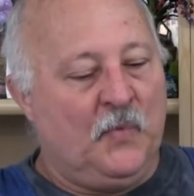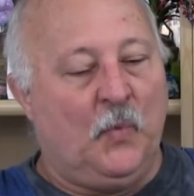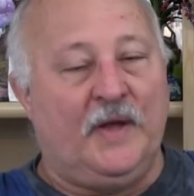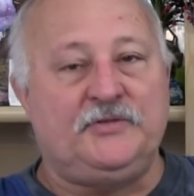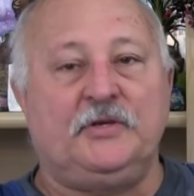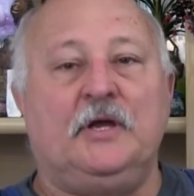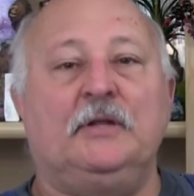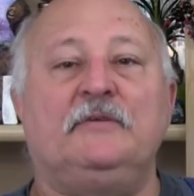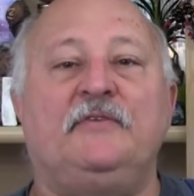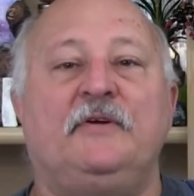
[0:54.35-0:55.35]
Whites of
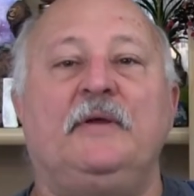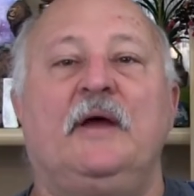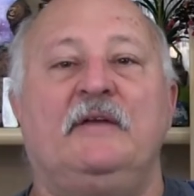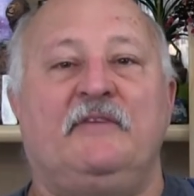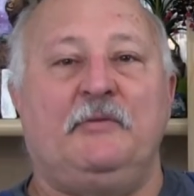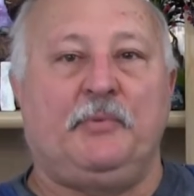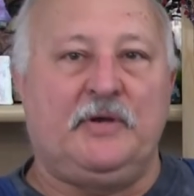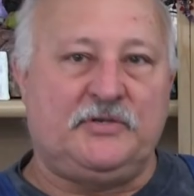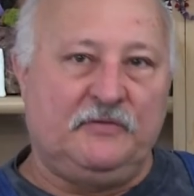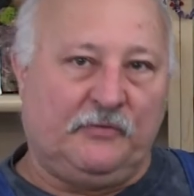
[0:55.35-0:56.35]
color, very high
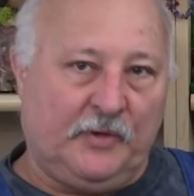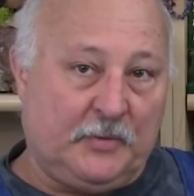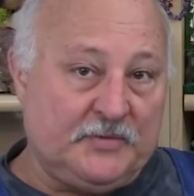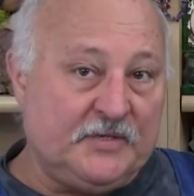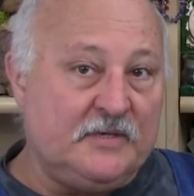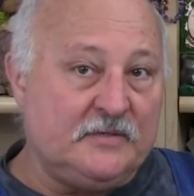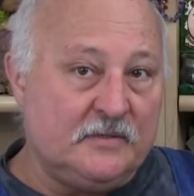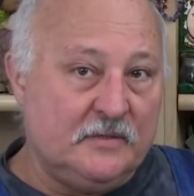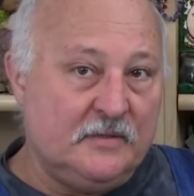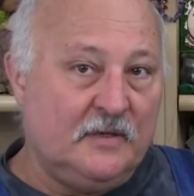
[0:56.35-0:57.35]
vibration
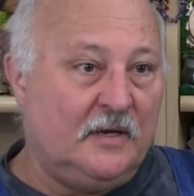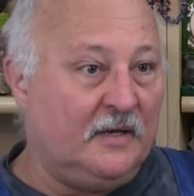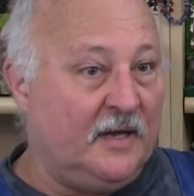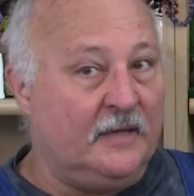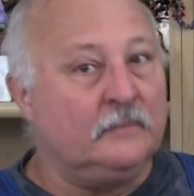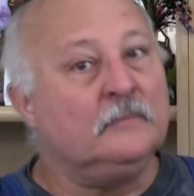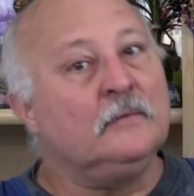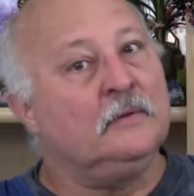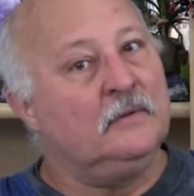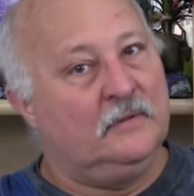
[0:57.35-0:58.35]
frequencies.
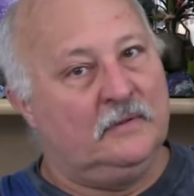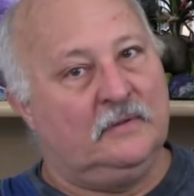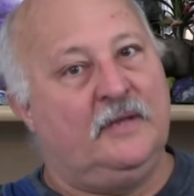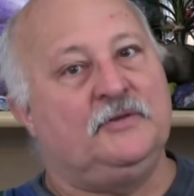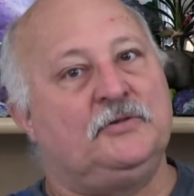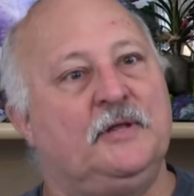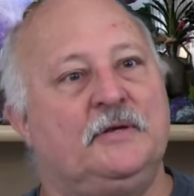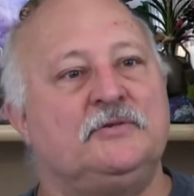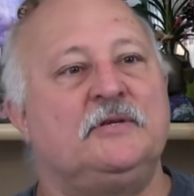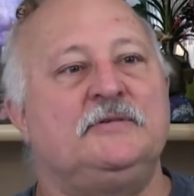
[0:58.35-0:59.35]
Again, angel
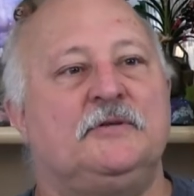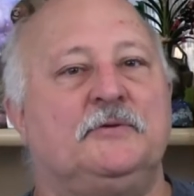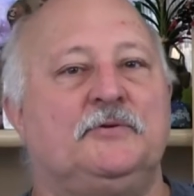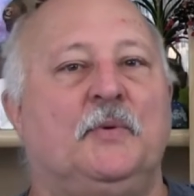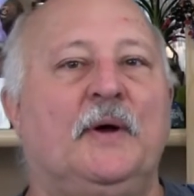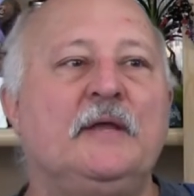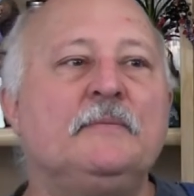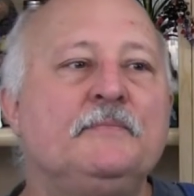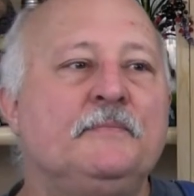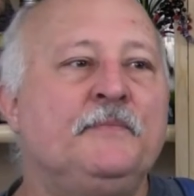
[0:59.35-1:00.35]
energy is also
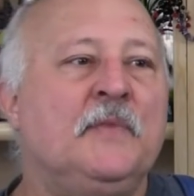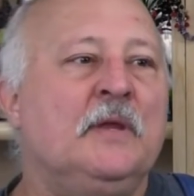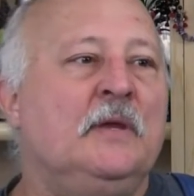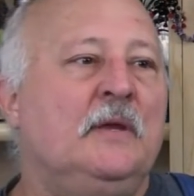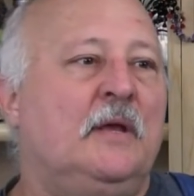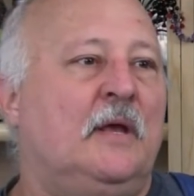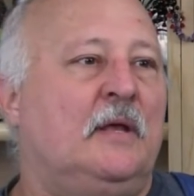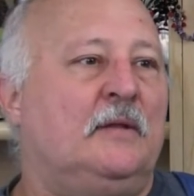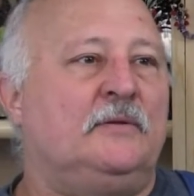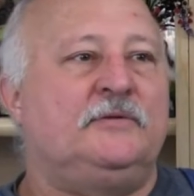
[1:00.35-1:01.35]
white.
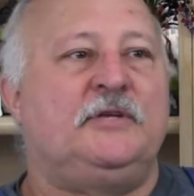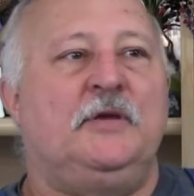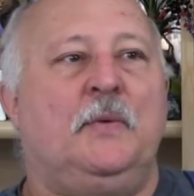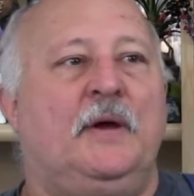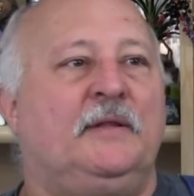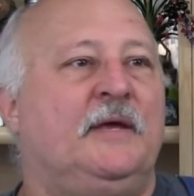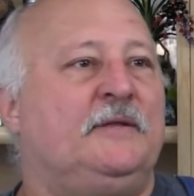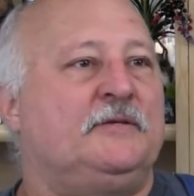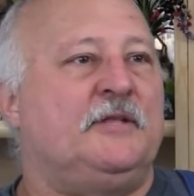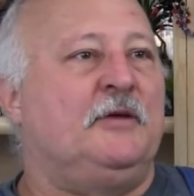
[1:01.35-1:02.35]
Seeing white
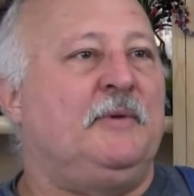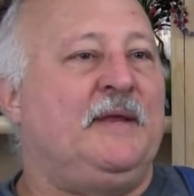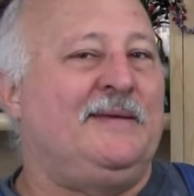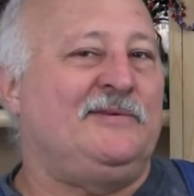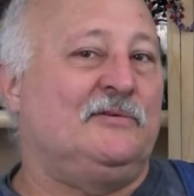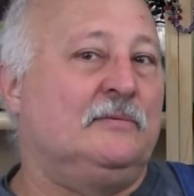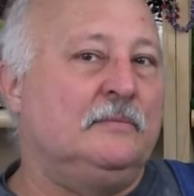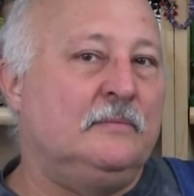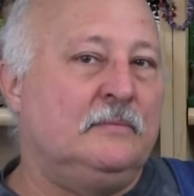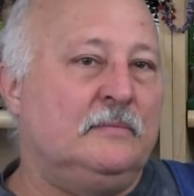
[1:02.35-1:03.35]
light does not mean angel.